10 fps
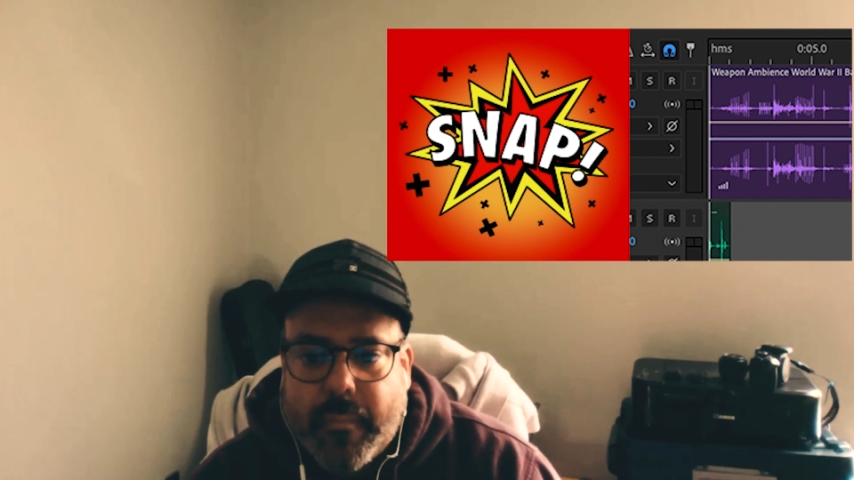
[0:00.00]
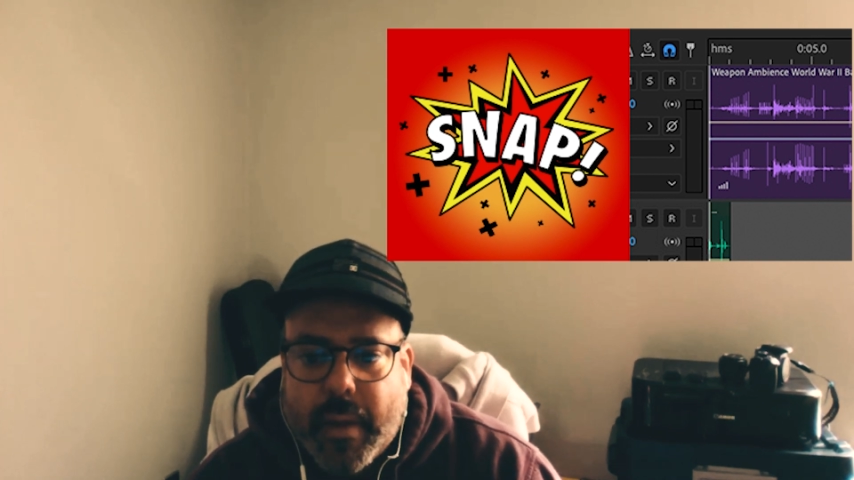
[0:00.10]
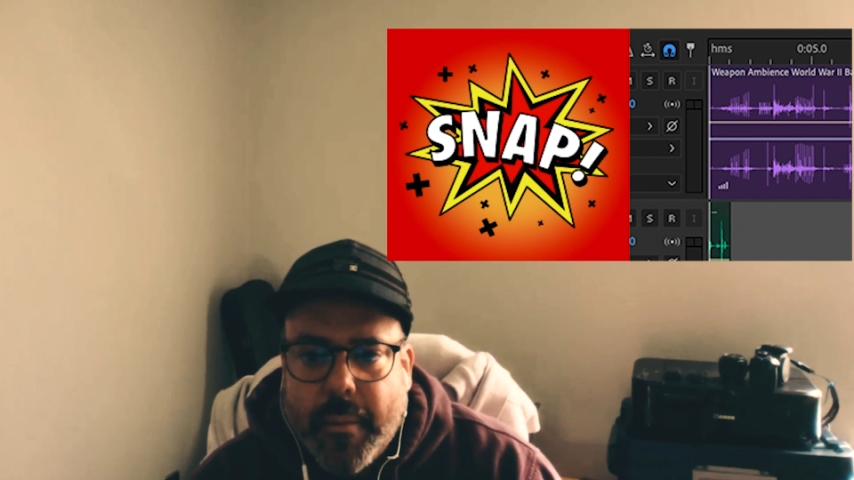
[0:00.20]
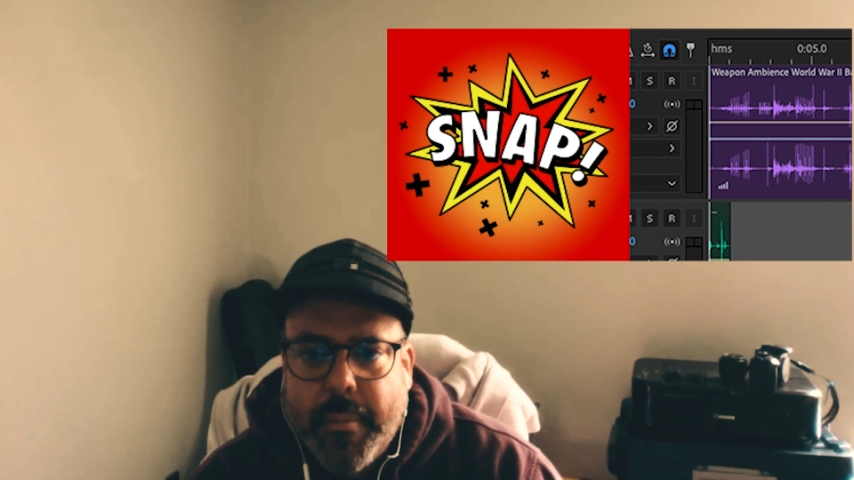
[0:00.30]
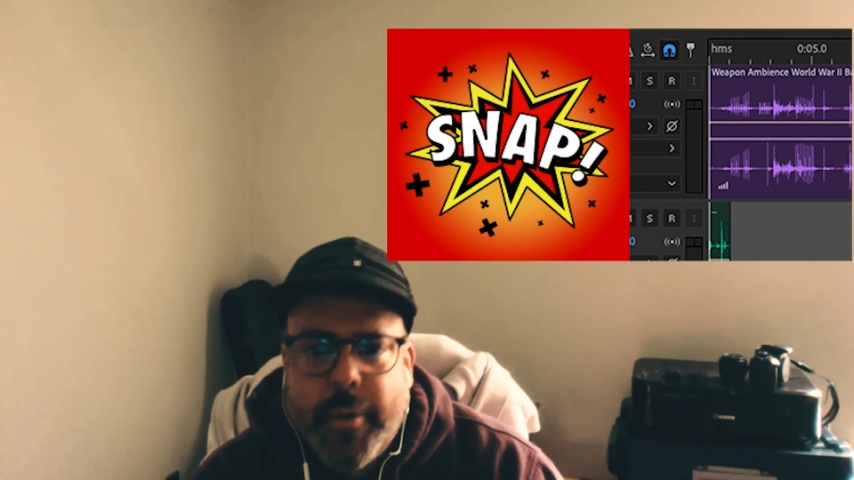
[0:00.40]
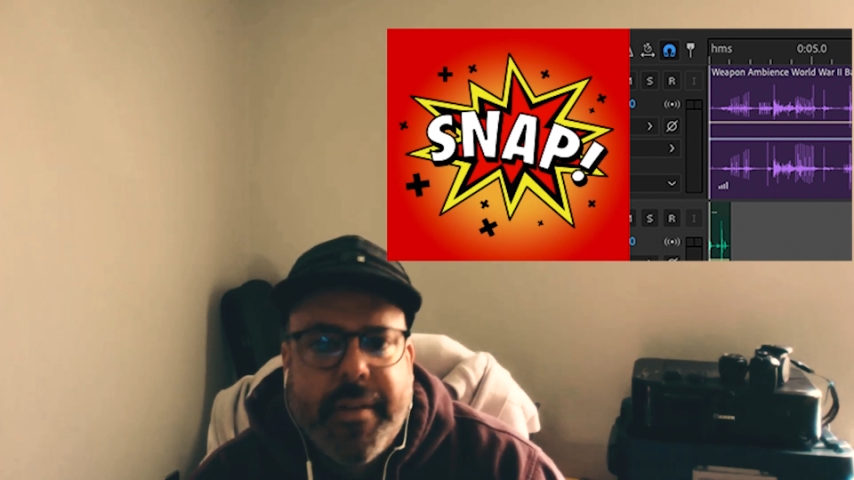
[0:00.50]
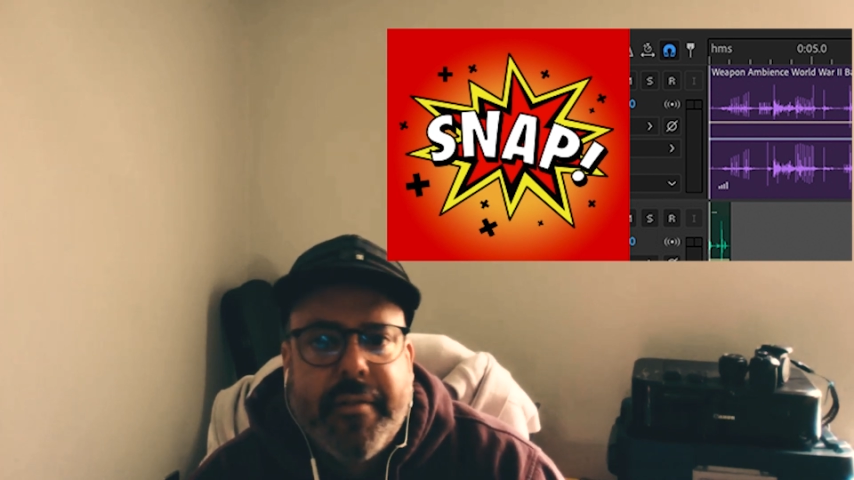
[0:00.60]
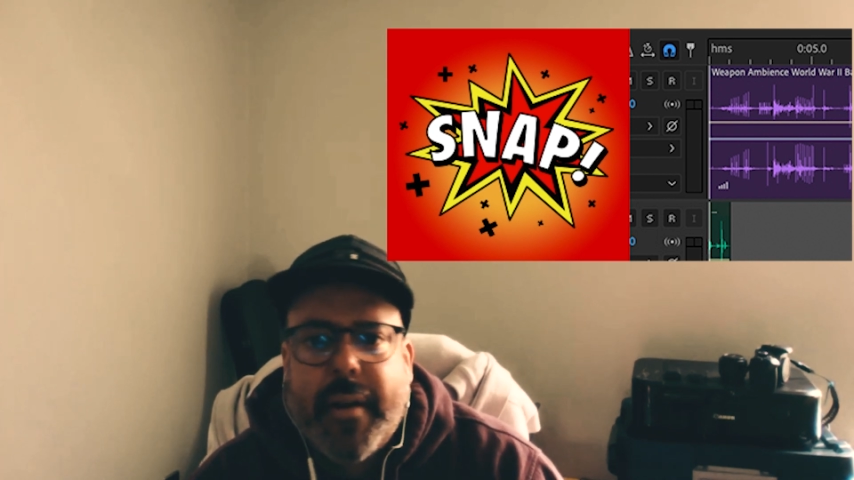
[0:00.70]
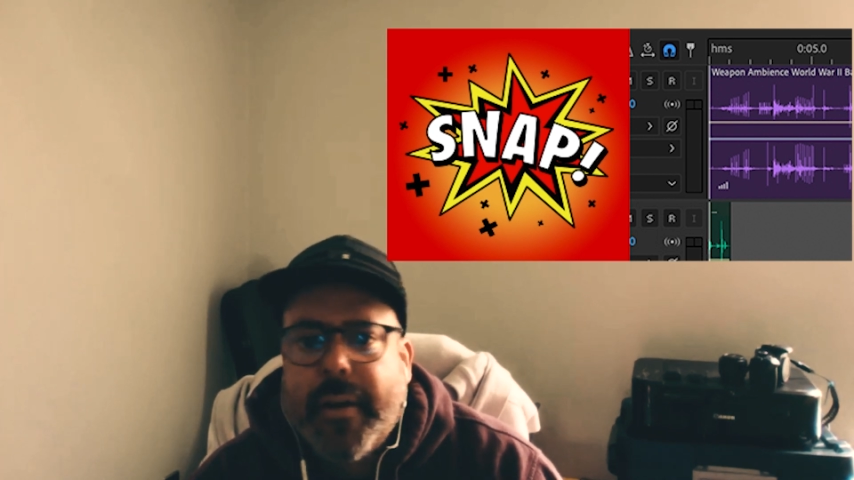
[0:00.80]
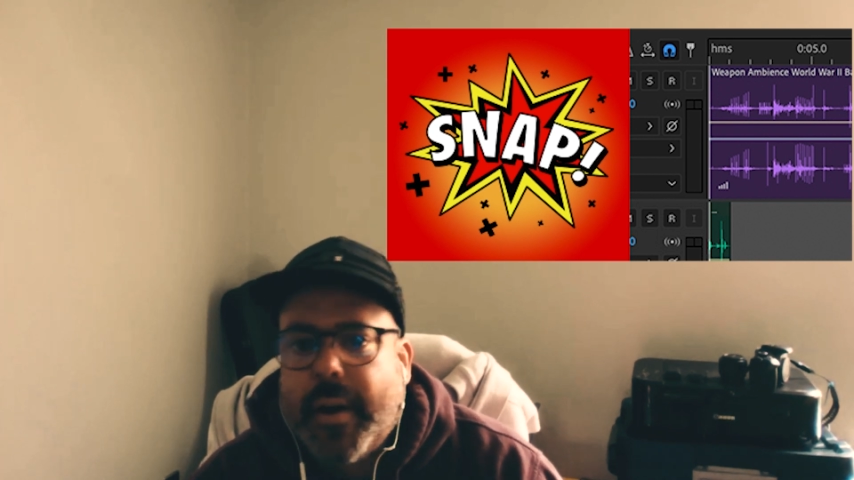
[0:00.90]
moving
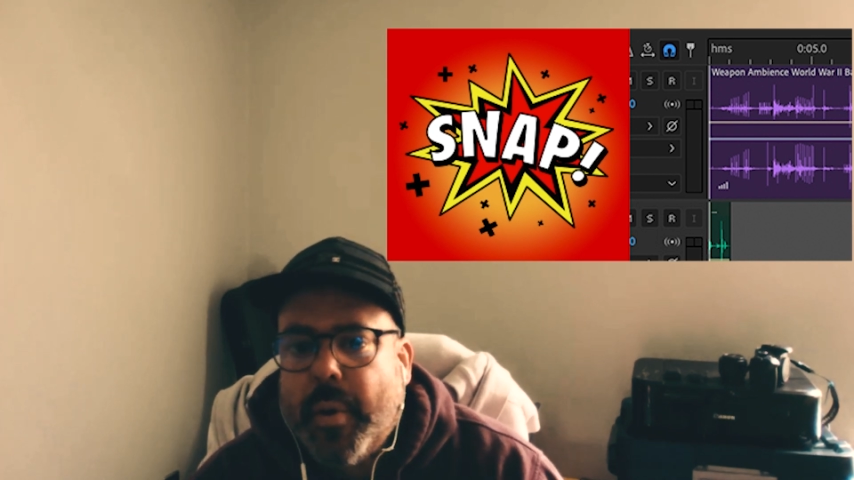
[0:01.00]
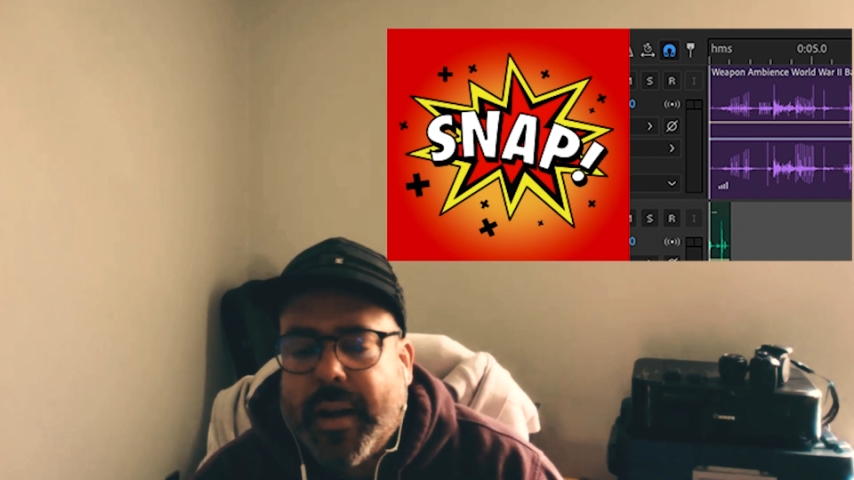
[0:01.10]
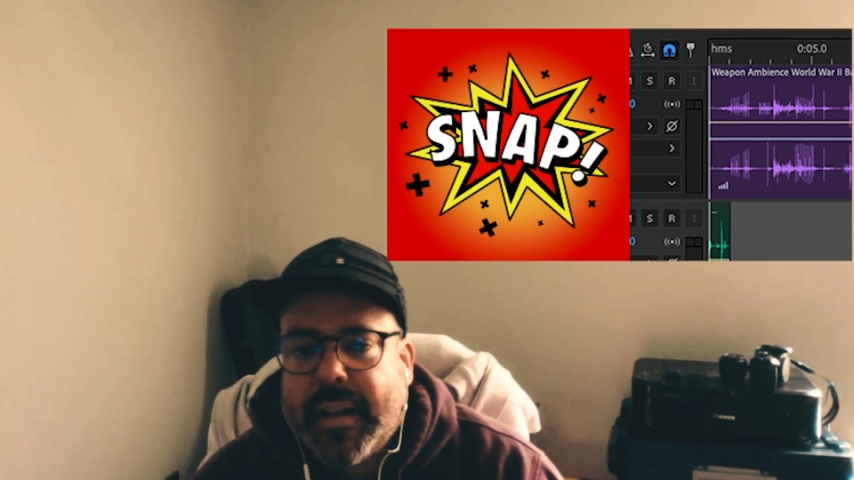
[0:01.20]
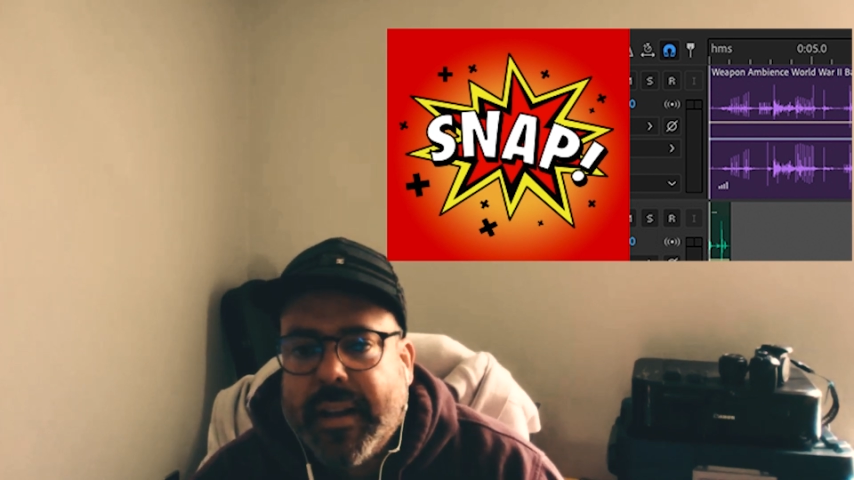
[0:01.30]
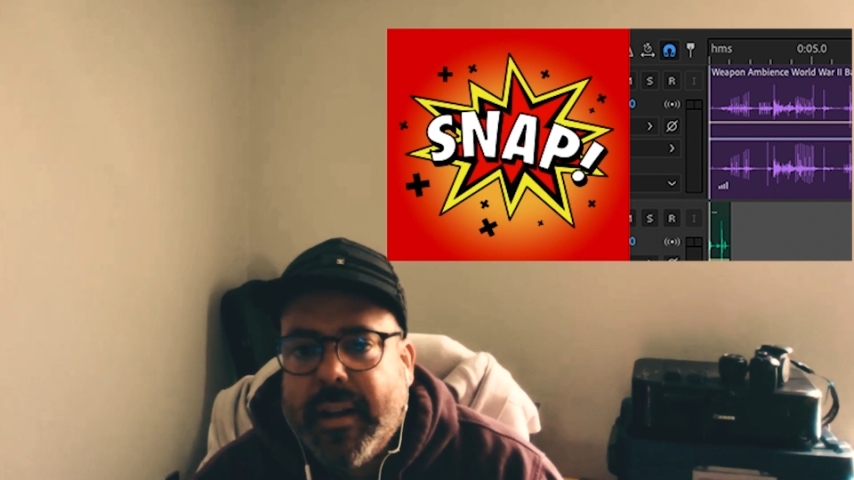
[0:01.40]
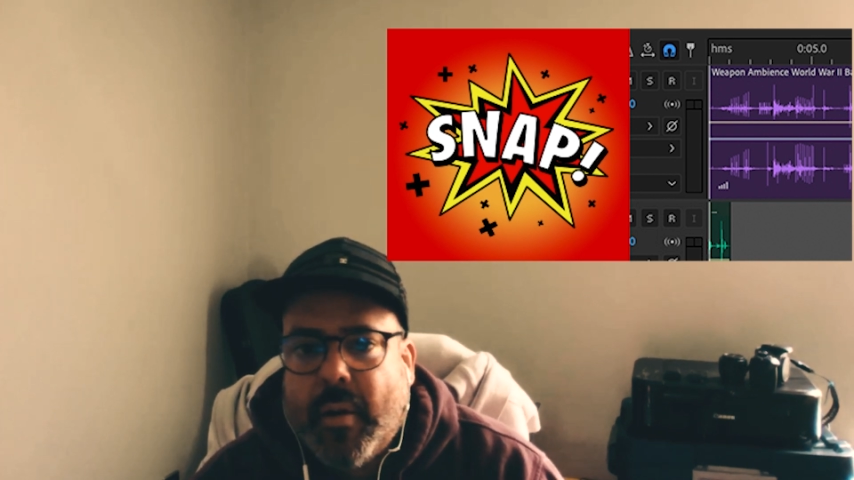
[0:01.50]
very quickly,